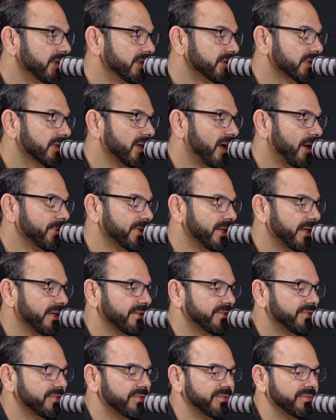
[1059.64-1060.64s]

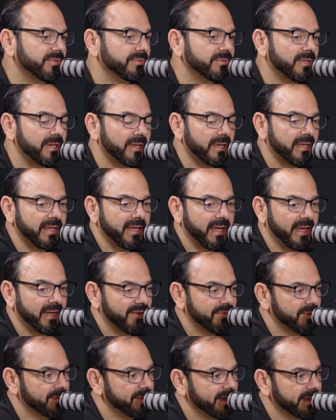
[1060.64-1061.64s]
accommodated to, and
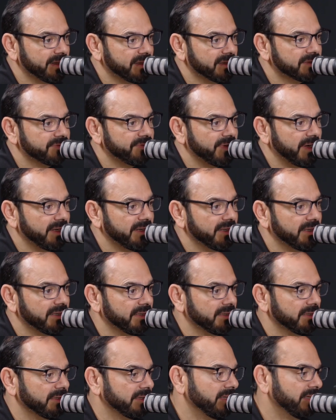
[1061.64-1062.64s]
everybody gets fed in
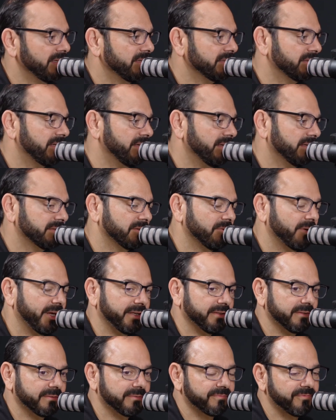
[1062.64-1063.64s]
a
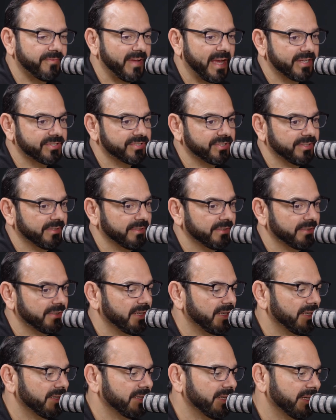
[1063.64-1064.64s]
great
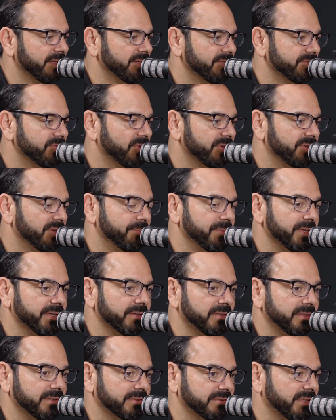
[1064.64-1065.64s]
fashion, and they can enjoy their
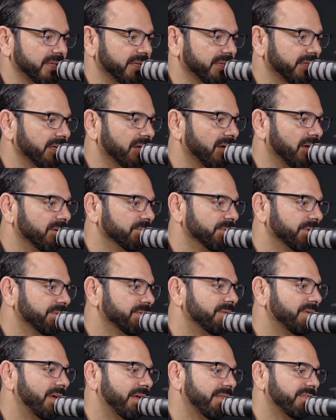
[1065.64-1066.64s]
meal and get on
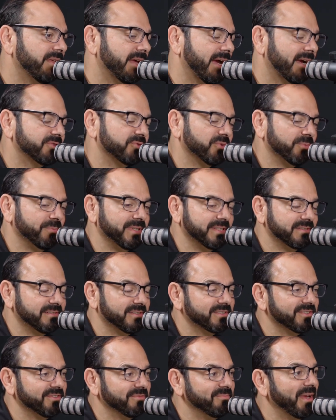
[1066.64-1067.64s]
with the actual
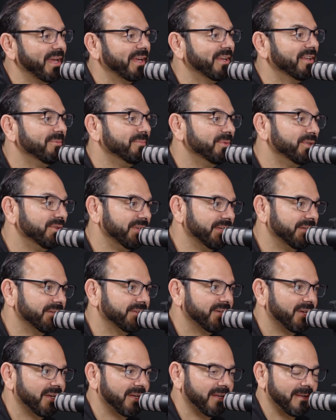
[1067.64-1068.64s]
business of making a movie.
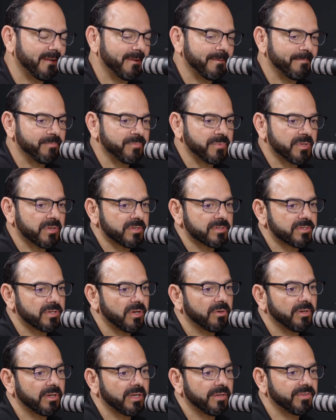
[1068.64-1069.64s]

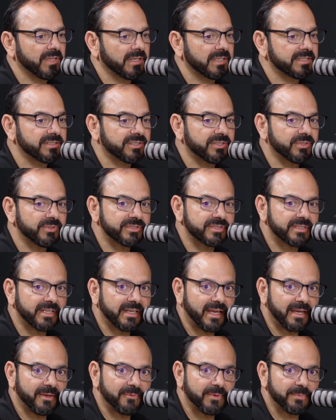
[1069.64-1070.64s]
So if you listen to us
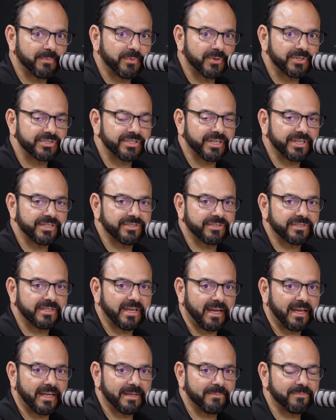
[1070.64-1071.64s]
today, we appreciate your
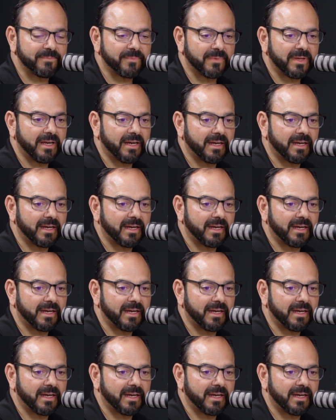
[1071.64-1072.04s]
time.